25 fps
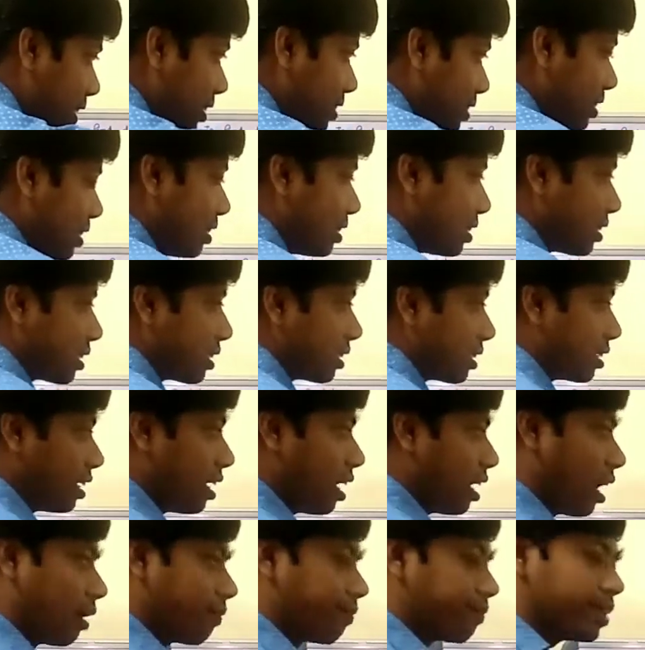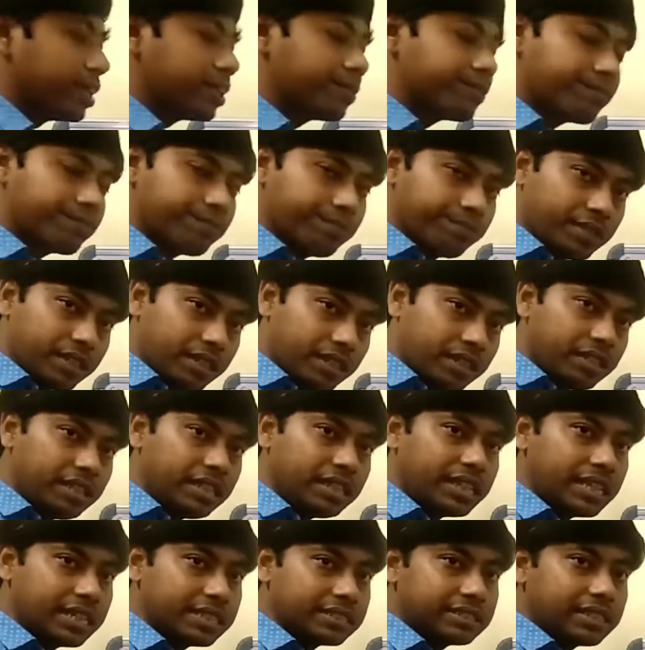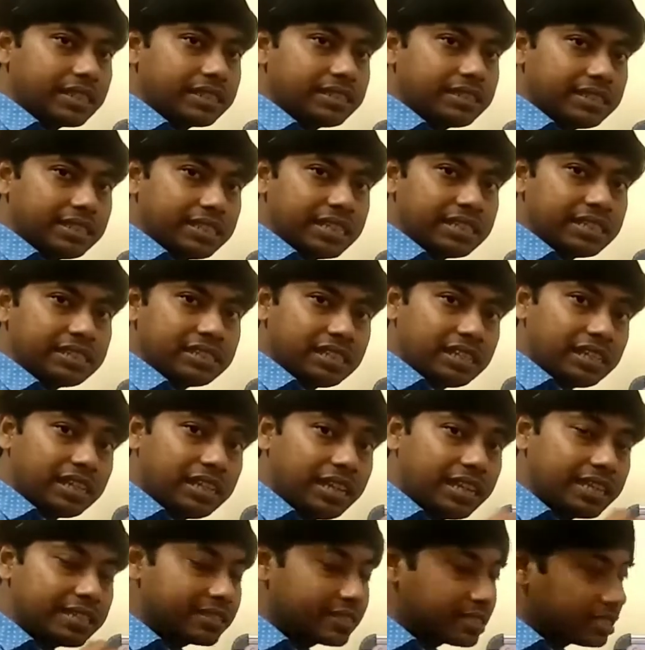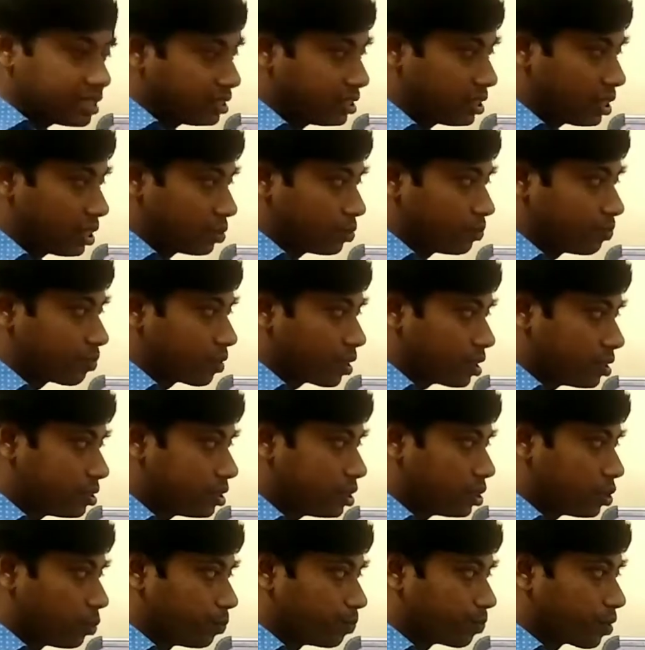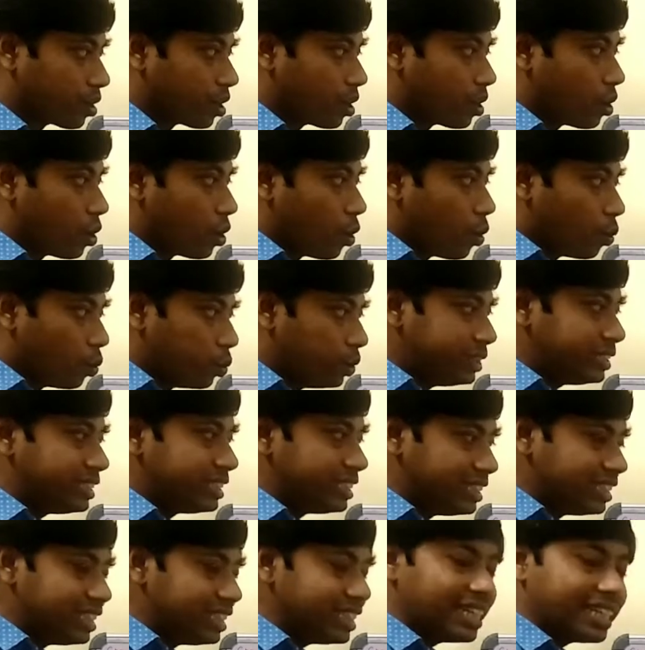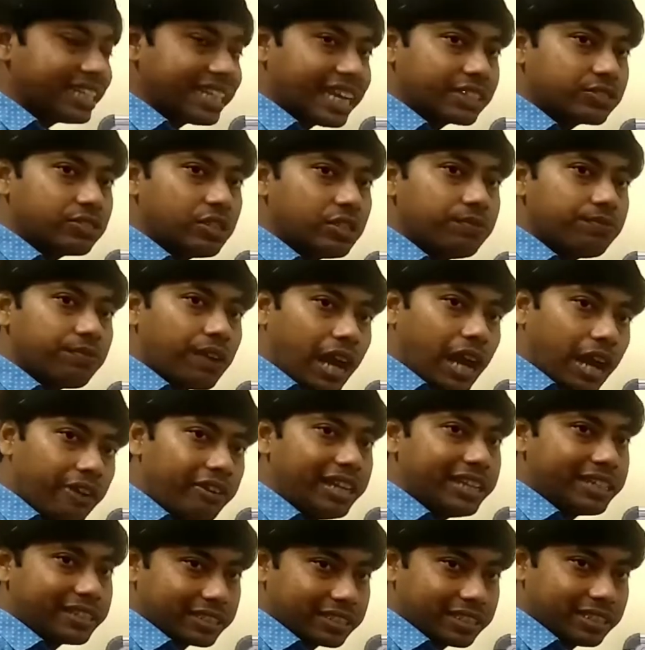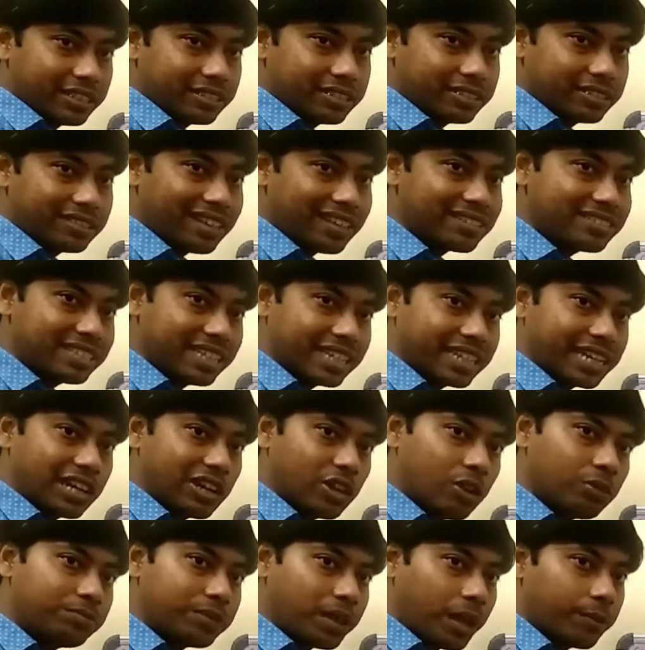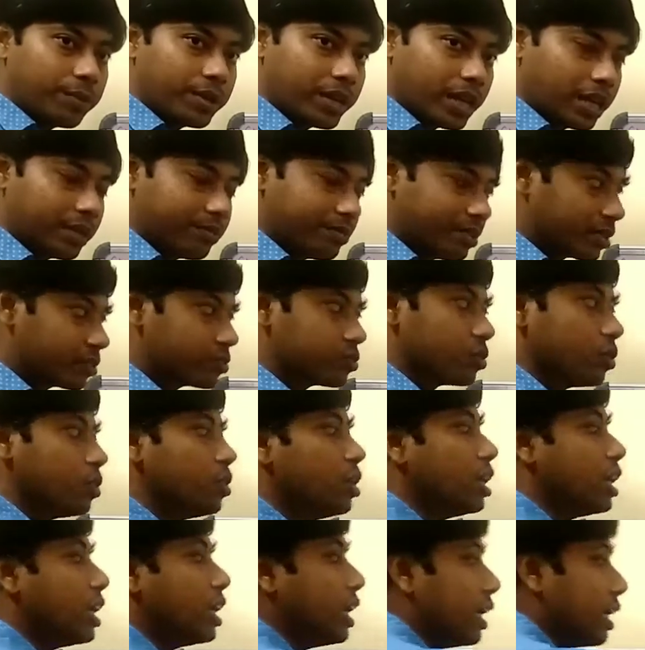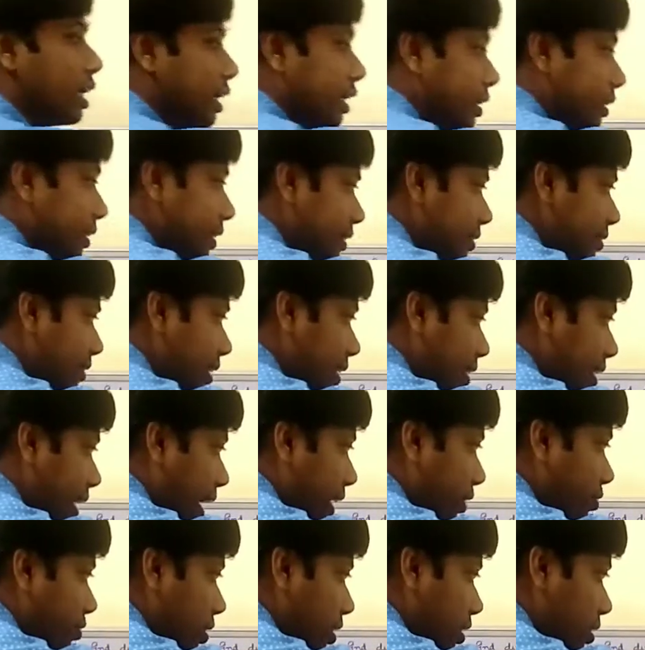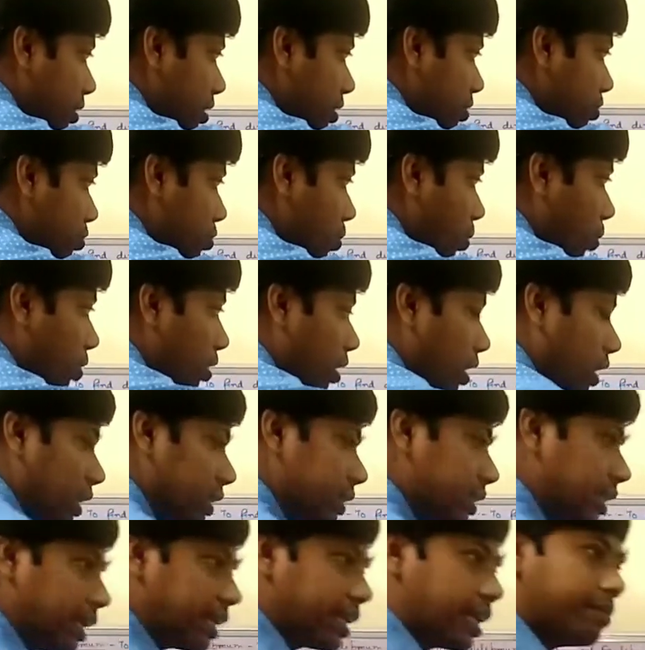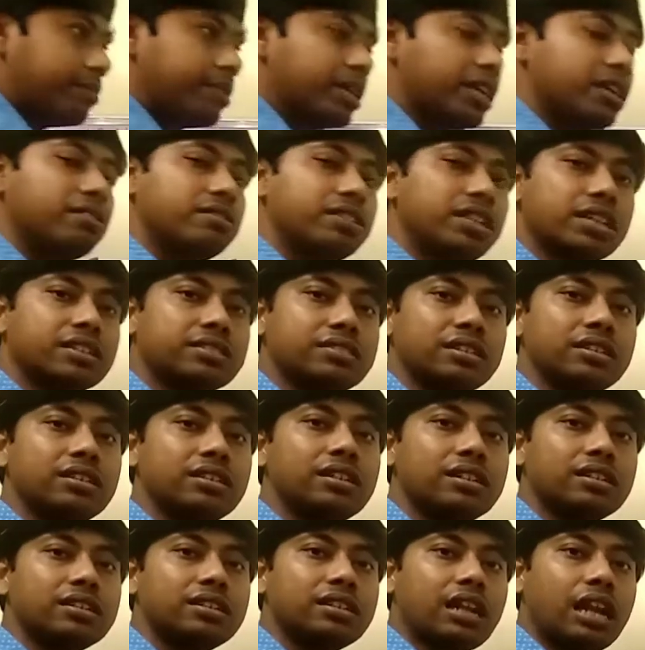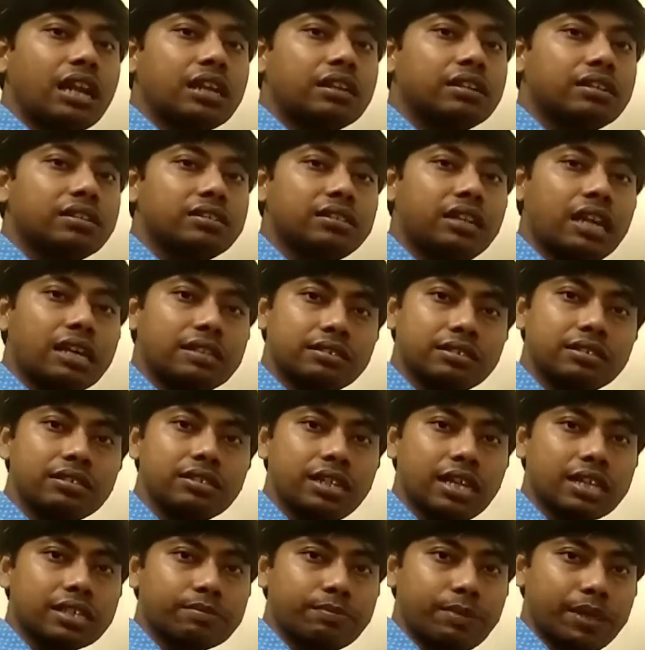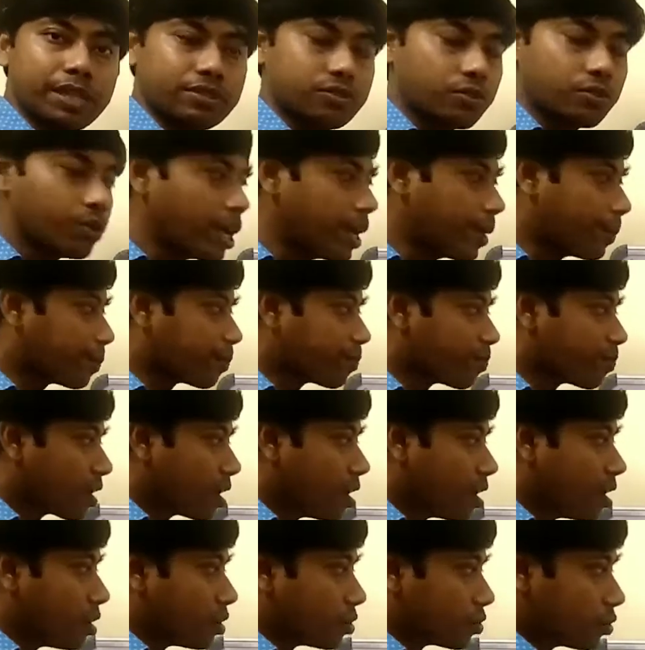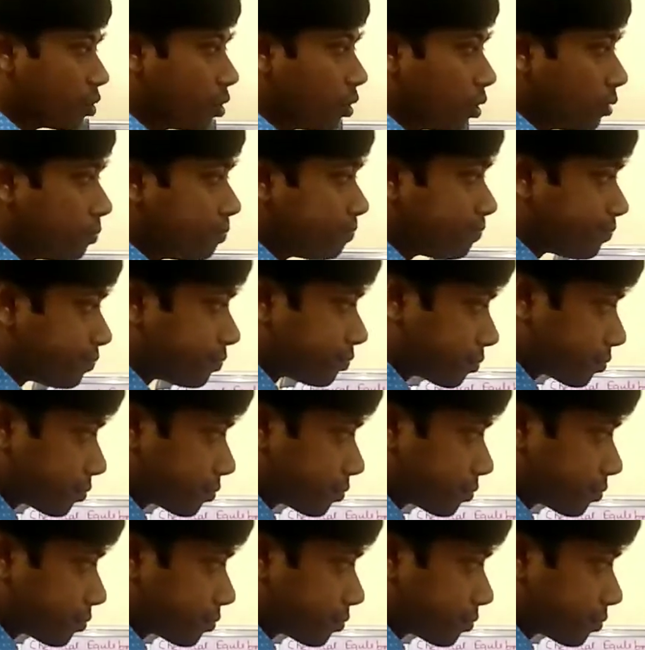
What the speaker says: direction graph it indicate that ds less than 0, which indicate actually violate the second law of thermodynamics. So in this area, actually in this zone, the chemical reaction doesn't take place. Okay, so